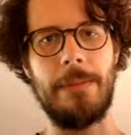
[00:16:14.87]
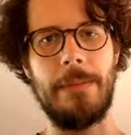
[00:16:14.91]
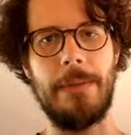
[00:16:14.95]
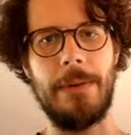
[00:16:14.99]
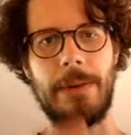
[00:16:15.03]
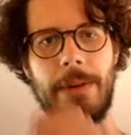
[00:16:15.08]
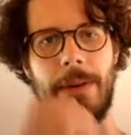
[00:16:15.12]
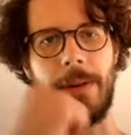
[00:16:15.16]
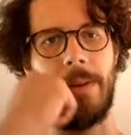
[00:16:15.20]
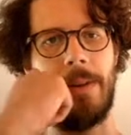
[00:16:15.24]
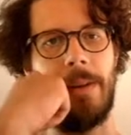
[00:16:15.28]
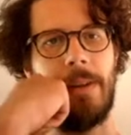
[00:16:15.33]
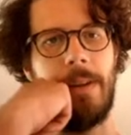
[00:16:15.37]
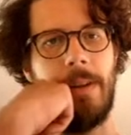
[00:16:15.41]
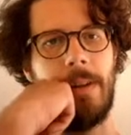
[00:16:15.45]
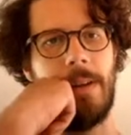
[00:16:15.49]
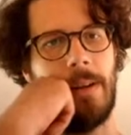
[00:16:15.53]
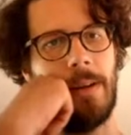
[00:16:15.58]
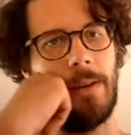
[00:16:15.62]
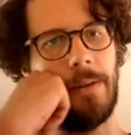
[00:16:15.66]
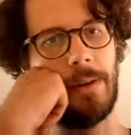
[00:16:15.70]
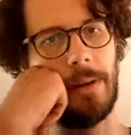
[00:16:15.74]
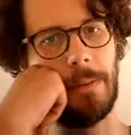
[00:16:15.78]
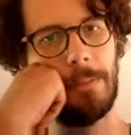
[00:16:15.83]
more on
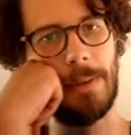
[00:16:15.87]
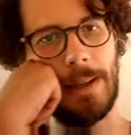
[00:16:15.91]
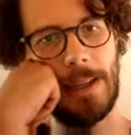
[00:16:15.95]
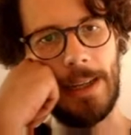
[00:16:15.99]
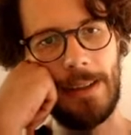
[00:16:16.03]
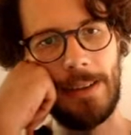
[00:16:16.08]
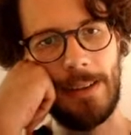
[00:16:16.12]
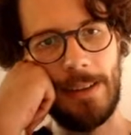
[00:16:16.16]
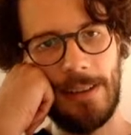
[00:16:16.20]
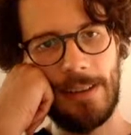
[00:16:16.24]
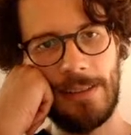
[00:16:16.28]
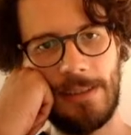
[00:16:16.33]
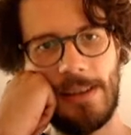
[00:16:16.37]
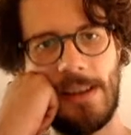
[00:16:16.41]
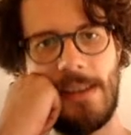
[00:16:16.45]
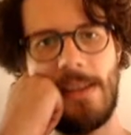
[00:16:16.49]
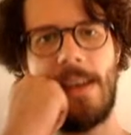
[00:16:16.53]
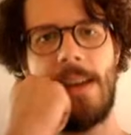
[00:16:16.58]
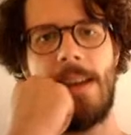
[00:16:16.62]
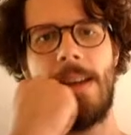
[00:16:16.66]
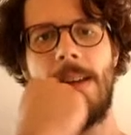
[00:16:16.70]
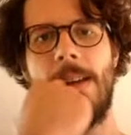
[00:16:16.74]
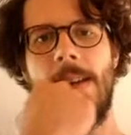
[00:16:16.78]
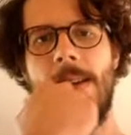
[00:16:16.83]
the replace
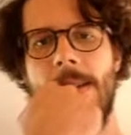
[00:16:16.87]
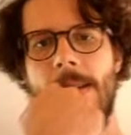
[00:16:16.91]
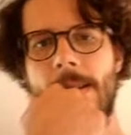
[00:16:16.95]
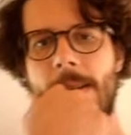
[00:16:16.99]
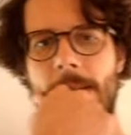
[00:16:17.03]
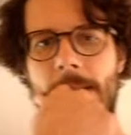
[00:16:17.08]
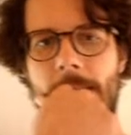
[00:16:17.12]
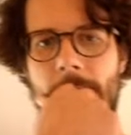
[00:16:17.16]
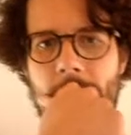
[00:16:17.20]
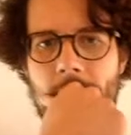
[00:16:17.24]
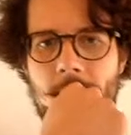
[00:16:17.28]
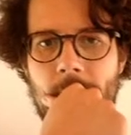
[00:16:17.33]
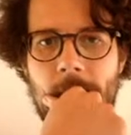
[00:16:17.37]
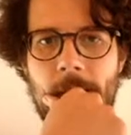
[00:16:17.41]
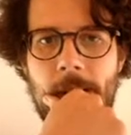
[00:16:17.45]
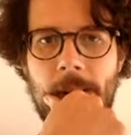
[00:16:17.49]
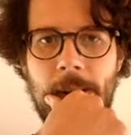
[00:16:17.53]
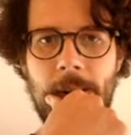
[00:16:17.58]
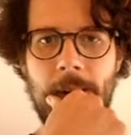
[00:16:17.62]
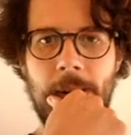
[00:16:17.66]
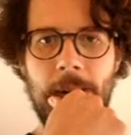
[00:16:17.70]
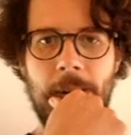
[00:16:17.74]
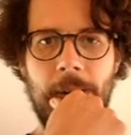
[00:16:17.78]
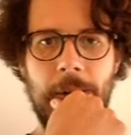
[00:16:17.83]
thing.
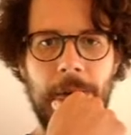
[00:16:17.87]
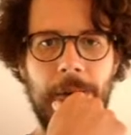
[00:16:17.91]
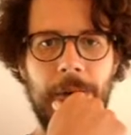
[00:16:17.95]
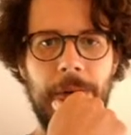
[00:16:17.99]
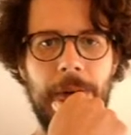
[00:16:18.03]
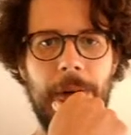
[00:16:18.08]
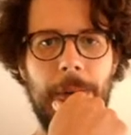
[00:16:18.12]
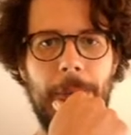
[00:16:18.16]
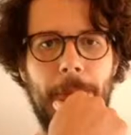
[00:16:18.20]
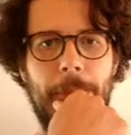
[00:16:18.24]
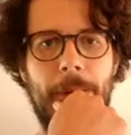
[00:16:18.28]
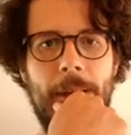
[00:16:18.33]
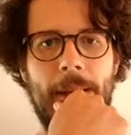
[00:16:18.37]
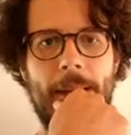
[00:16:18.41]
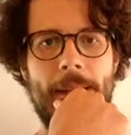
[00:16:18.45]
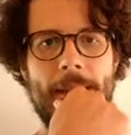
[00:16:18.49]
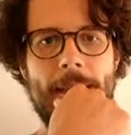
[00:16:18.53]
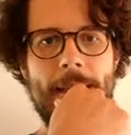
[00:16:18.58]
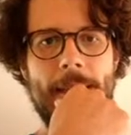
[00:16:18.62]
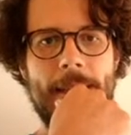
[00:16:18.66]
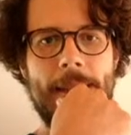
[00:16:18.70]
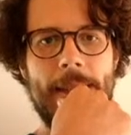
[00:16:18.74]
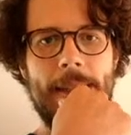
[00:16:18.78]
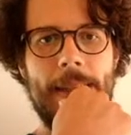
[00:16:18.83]

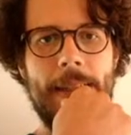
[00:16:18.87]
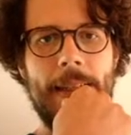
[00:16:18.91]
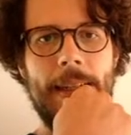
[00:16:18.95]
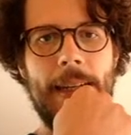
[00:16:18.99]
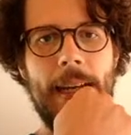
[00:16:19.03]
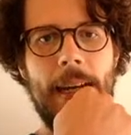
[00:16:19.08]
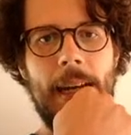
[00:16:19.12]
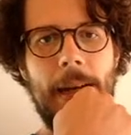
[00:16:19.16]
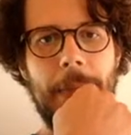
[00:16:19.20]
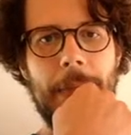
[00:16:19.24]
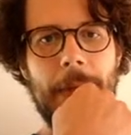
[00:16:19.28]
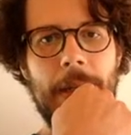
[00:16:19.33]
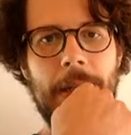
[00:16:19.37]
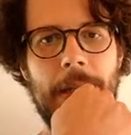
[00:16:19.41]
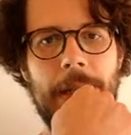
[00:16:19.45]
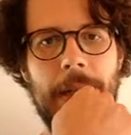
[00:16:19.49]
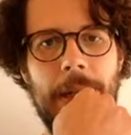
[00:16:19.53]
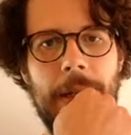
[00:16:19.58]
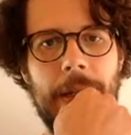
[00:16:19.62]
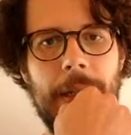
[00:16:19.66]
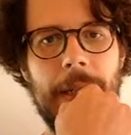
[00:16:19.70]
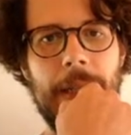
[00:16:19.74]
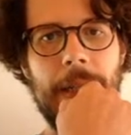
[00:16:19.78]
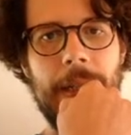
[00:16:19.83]
Replaces the
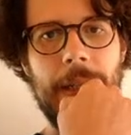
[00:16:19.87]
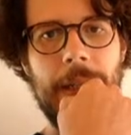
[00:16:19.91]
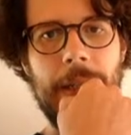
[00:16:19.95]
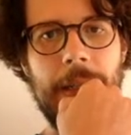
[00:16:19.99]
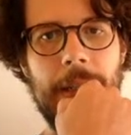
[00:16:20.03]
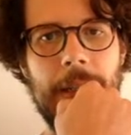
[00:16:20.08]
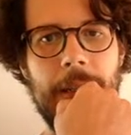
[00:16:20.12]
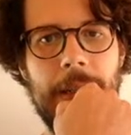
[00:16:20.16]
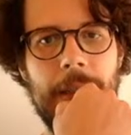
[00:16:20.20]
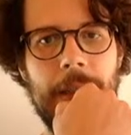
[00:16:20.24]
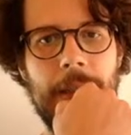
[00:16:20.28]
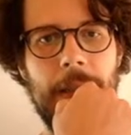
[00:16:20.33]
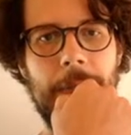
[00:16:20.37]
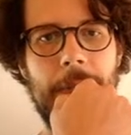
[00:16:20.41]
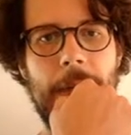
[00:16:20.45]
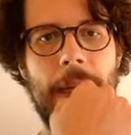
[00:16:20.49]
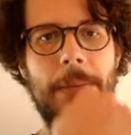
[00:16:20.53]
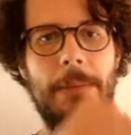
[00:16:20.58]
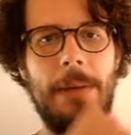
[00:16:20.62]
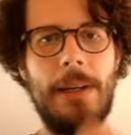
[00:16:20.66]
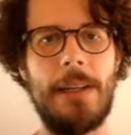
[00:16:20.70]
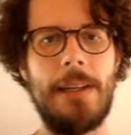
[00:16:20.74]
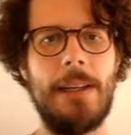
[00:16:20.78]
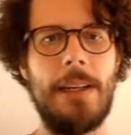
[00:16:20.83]
captures. So
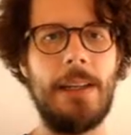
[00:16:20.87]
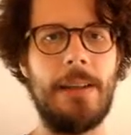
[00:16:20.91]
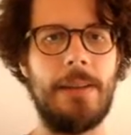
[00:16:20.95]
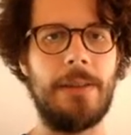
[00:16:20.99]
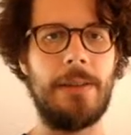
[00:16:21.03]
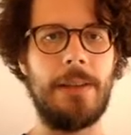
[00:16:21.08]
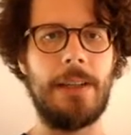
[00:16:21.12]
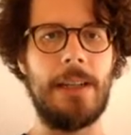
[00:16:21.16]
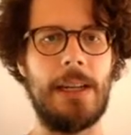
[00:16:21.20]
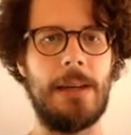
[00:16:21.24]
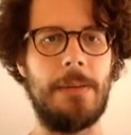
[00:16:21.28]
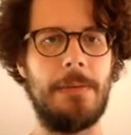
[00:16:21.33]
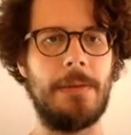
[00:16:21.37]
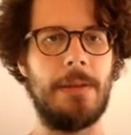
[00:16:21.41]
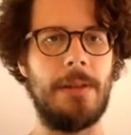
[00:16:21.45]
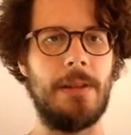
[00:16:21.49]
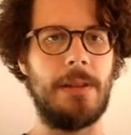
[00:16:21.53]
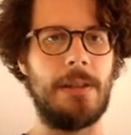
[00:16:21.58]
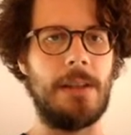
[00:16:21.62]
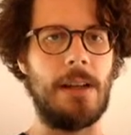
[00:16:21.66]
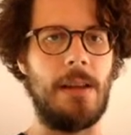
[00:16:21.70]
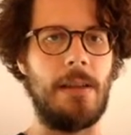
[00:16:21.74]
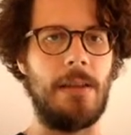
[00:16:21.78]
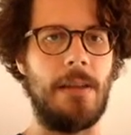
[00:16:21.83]
maybe I need to capture
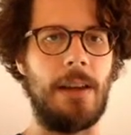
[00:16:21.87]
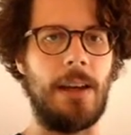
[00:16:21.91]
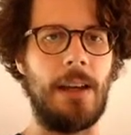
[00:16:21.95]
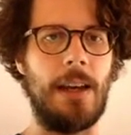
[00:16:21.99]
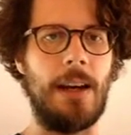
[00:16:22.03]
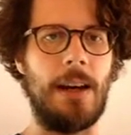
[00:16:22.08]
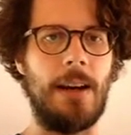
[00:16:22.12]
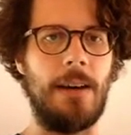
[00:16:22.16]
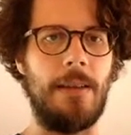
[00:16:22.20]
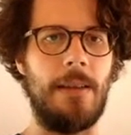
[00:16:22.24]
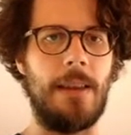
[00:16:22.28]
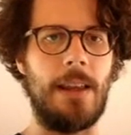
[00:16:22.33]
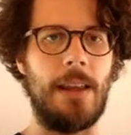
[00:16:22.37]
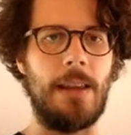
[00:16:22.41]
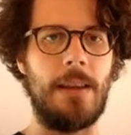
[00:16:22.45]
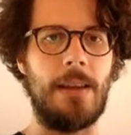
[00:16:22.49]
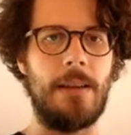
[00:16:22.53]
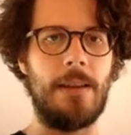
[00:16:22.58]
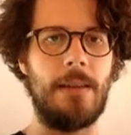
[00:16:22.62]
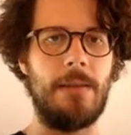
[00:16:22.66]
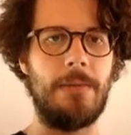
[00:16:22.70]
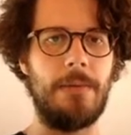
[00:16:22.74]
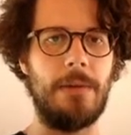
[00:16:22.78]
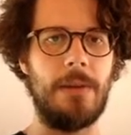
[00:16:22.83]
something here then.
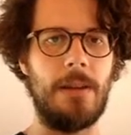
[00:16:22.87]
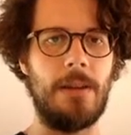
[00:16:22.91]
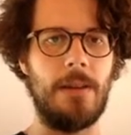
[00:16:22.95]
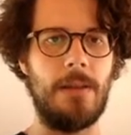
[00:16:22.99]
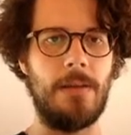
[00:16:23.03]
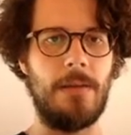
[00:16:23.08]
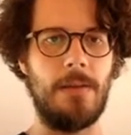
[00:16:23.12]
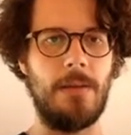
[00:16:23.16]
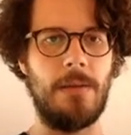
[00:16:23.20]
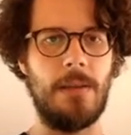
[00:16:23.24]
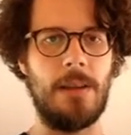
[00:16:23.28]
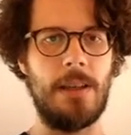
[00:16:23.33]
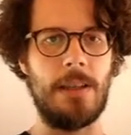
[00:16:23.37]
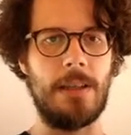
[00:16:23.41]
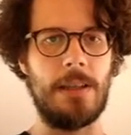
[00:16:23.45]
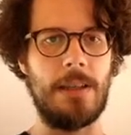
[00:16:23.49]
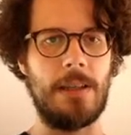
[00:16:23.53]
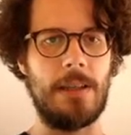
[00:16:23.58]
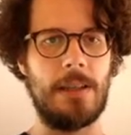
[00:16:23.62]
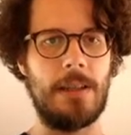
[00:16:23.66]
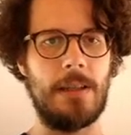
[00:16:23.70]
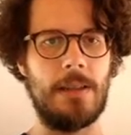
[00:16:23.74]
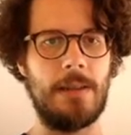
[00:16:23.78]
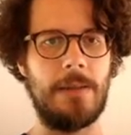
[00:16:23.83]
If we do
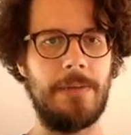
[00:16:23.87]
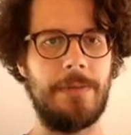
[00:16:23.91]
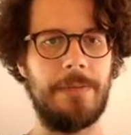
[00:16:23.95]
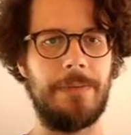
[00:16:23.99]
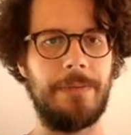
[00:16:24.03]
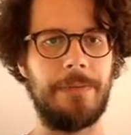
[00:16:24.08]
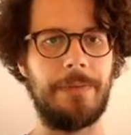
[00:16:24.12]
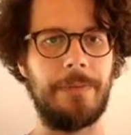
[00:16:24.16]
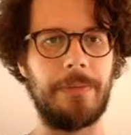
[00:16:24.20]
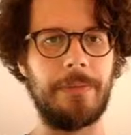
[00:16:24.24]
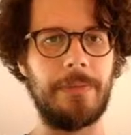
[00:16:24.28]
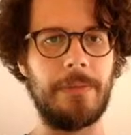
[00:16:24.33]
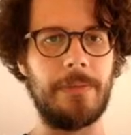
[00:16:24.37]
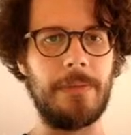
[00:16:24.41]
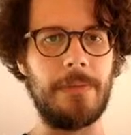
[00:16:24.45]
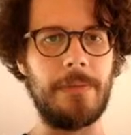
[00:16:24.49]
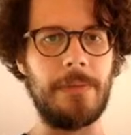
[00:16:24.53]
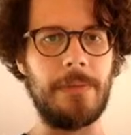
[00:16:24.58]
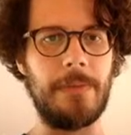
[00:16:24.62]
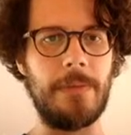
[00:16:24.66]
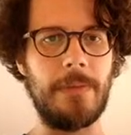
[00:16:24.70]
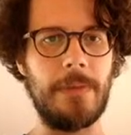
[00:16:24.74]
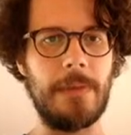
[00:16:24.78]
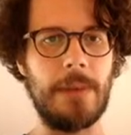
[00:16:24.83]
this,
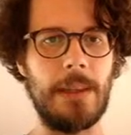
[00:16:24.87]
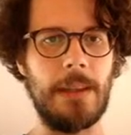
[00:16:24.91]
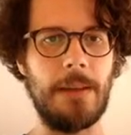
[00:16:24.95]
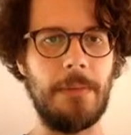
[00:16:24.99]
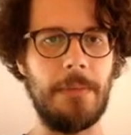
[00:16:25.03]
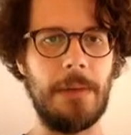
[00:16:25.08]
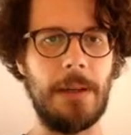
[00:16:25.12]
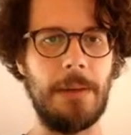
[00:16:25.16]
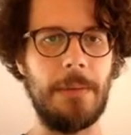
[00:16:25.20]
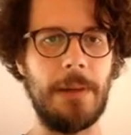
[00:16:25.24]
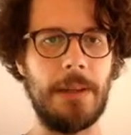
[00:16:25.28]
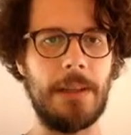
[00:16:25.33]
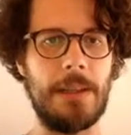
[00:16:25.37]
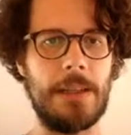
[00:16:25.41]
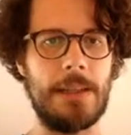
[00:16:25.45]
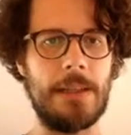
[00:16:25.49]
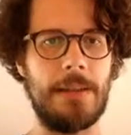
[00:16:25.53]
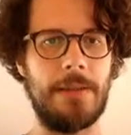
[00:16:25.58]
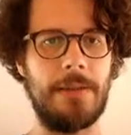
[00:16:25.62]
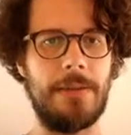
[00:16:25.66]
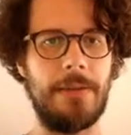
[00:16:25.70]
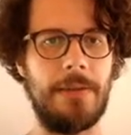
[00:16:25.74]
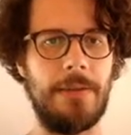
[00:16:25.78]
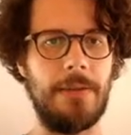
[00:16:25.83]
maybe it
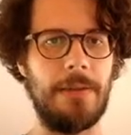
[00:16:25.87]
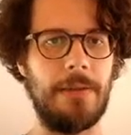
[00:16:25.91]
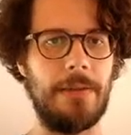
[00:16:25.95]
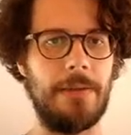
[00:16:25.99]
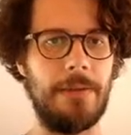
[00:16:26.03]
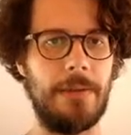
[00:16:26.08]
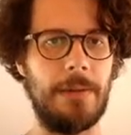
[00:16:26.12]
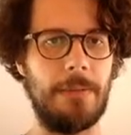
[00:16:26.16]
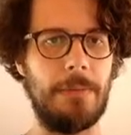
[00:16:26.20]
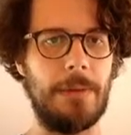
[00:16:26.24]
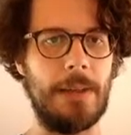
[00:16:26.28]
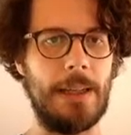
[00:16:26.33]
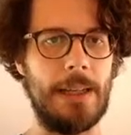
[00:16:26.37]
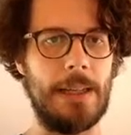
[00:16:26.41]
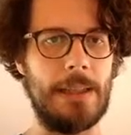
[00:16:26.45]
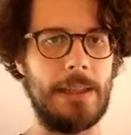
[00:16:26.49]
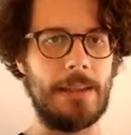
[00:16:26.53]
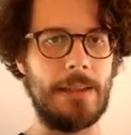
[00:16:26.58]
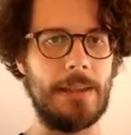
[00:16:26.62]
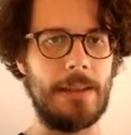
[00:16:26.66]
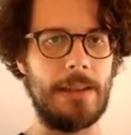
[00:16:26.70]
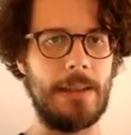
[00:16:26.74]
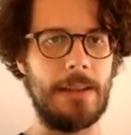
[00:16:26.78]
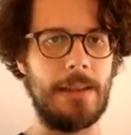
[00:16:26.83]
doesn't
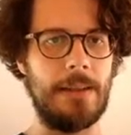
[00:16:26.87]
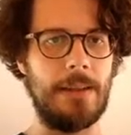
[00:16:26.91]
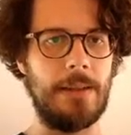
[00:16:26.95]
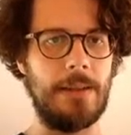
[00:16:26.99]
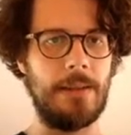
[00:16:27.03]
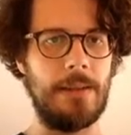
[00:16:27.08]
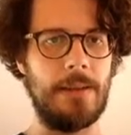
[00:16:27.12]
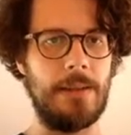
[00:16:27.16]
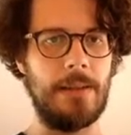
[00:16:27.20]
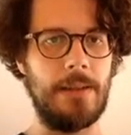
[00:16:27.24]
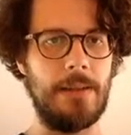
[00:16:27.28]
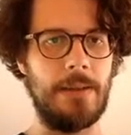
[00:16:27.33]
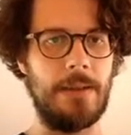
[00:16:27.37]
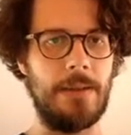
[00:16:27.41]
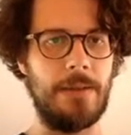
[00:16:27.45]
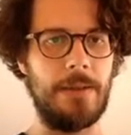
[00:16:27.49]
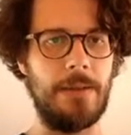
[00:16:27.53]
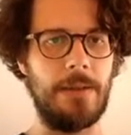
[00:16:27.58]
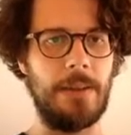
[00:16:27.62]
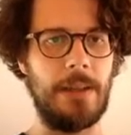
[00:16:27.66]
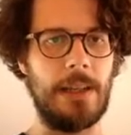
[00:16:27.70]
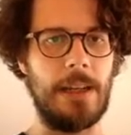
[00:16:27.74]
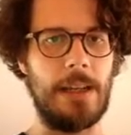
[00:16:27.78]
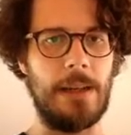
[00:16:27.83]
replace
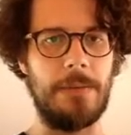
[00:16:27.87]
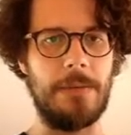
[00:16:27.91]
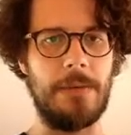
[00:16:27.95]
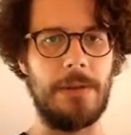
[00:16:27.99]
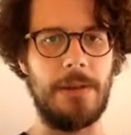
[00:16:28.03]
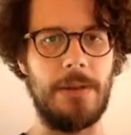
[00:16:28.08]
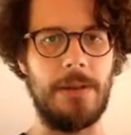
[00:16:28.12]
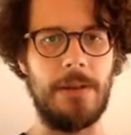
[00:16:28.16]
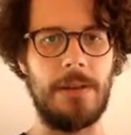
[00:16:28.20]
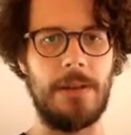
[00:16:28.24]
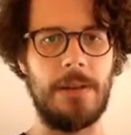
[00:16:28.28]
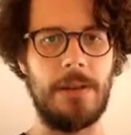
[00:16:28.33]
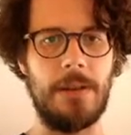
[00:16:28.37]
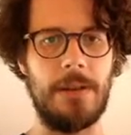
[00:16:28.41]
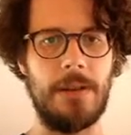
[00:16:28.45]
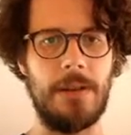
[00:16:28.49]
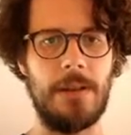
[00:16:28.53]
non-captures.